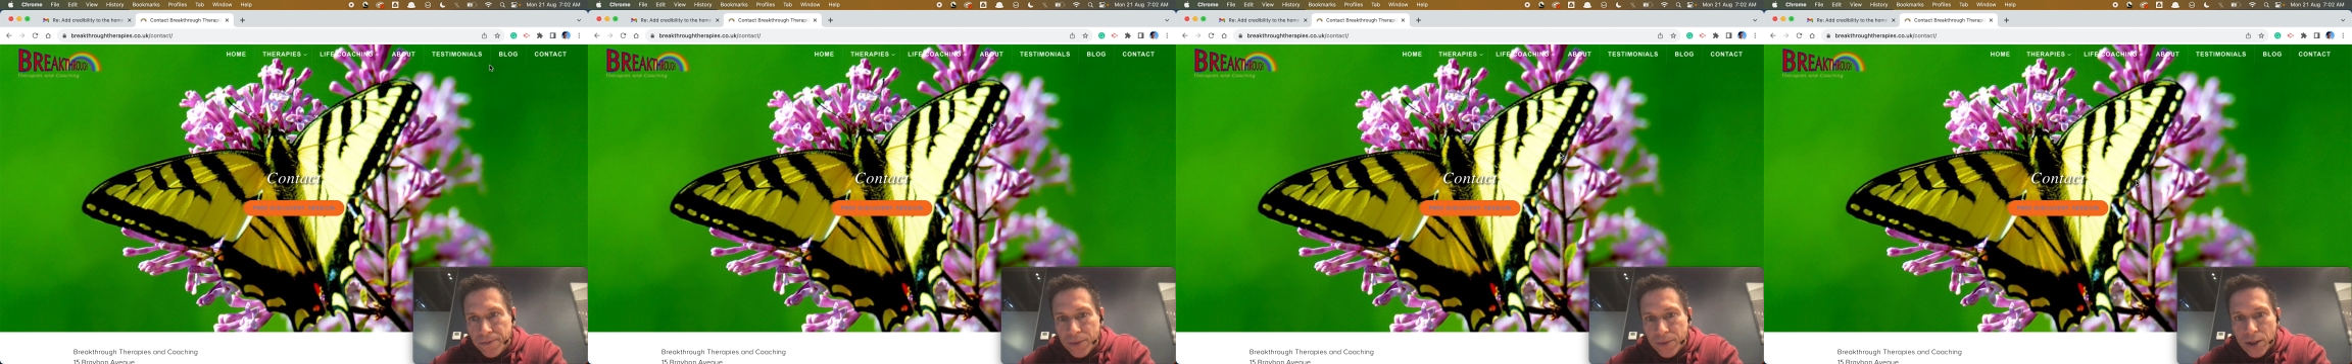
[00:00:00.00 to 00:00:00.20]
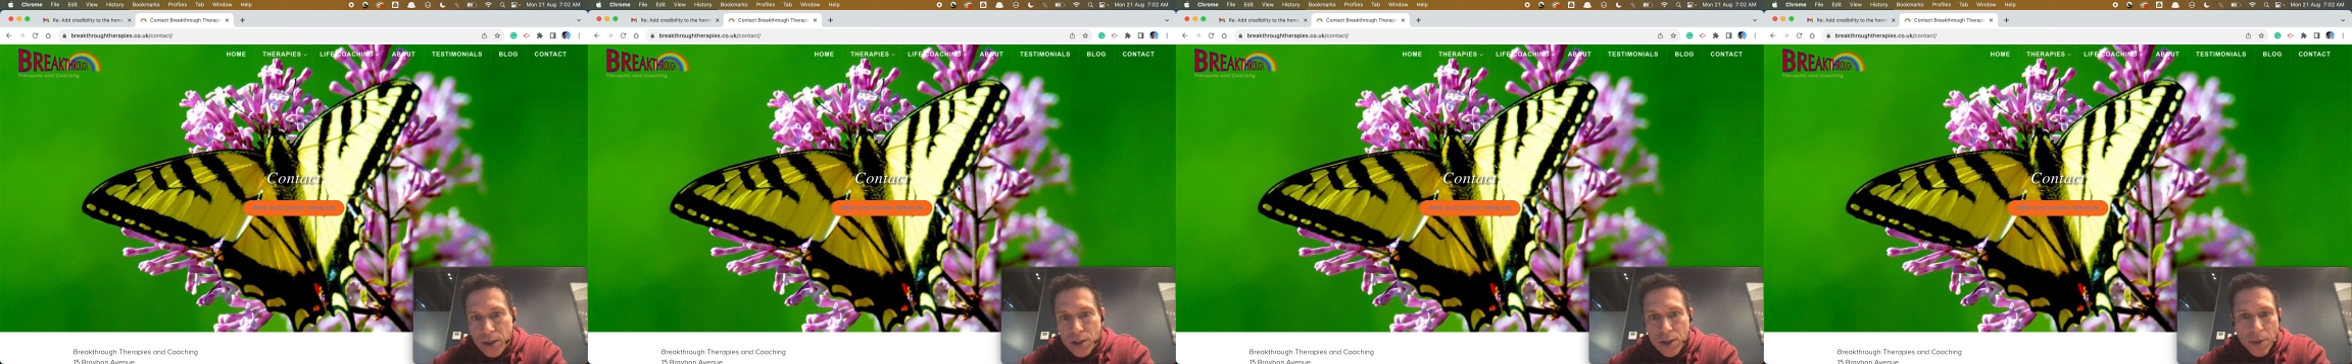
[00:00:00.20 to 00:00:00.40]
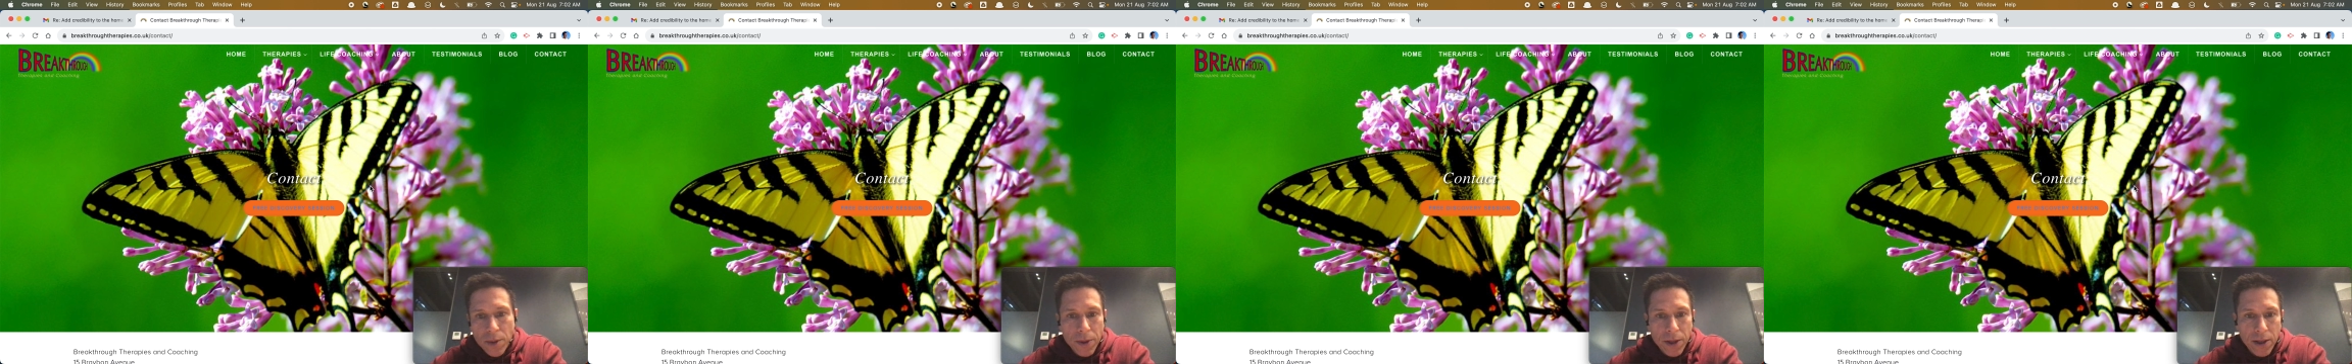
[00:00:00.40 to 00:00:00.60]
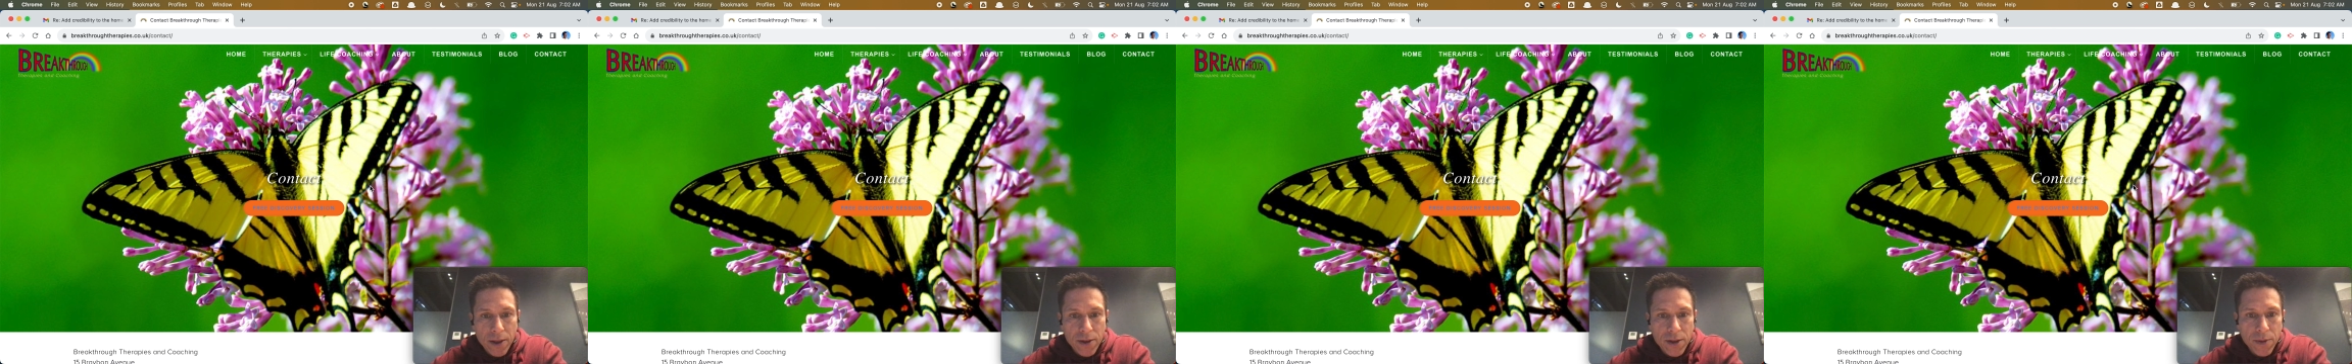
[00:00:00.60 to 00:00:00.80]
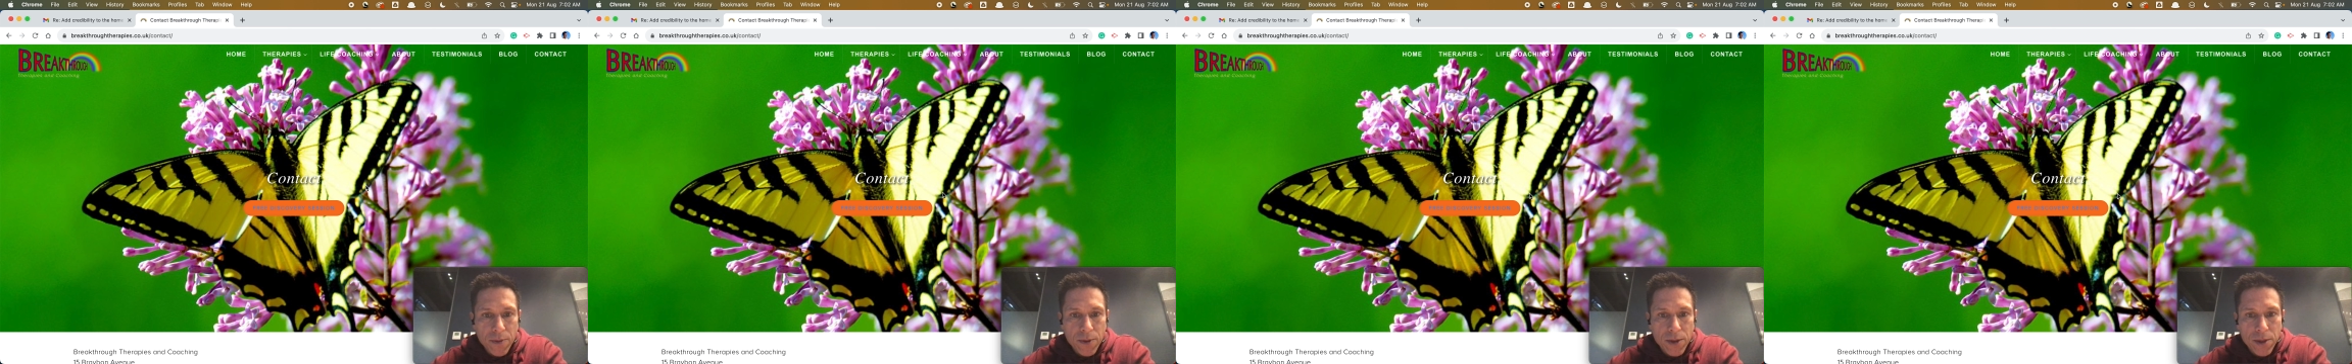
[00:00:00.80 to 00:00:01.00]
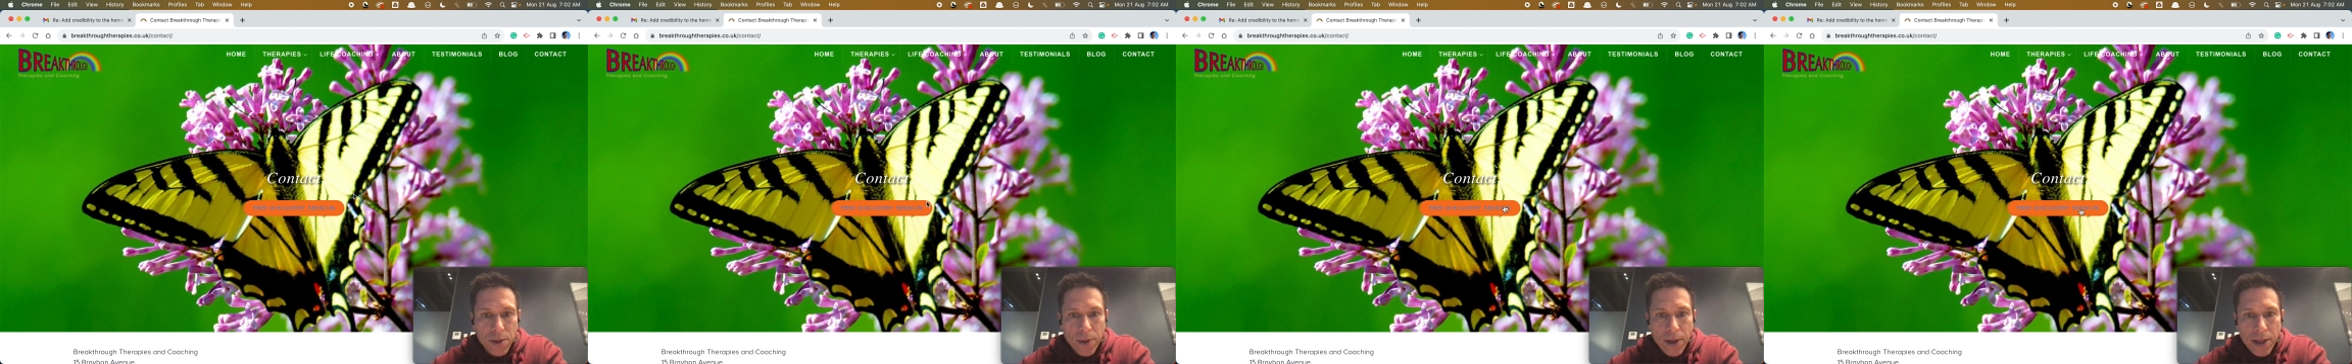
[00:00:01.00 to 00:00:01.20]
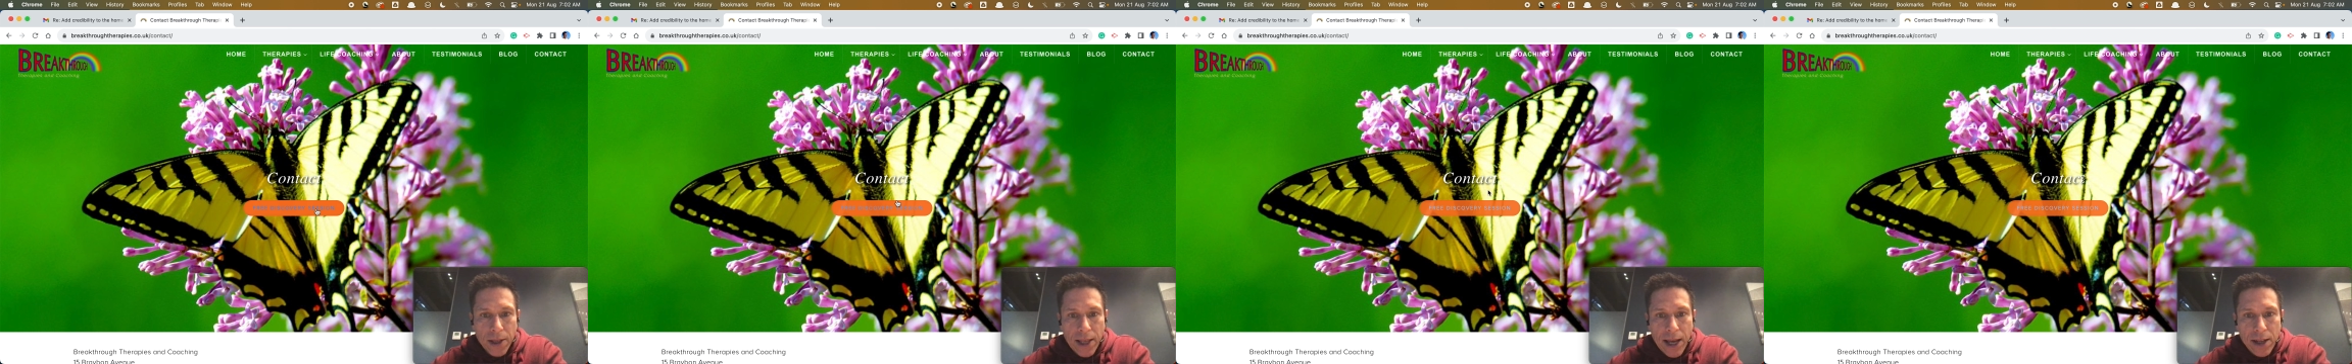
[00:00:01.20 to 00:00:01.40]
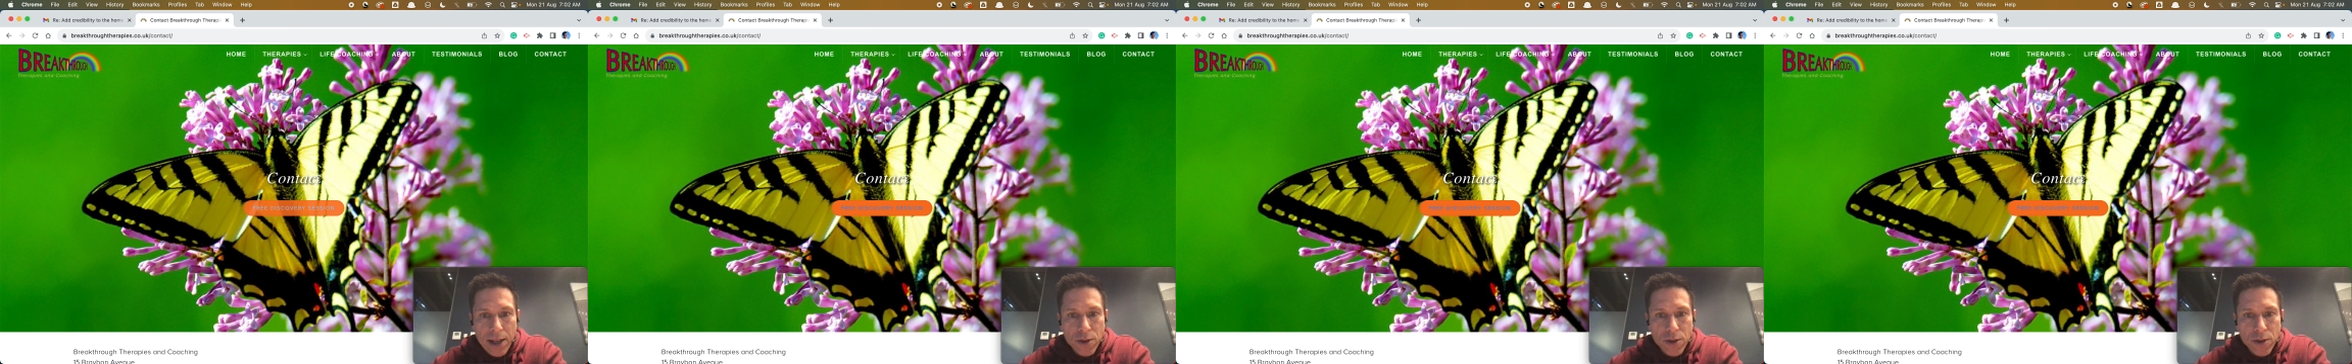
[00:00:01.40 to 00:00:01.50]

something like that.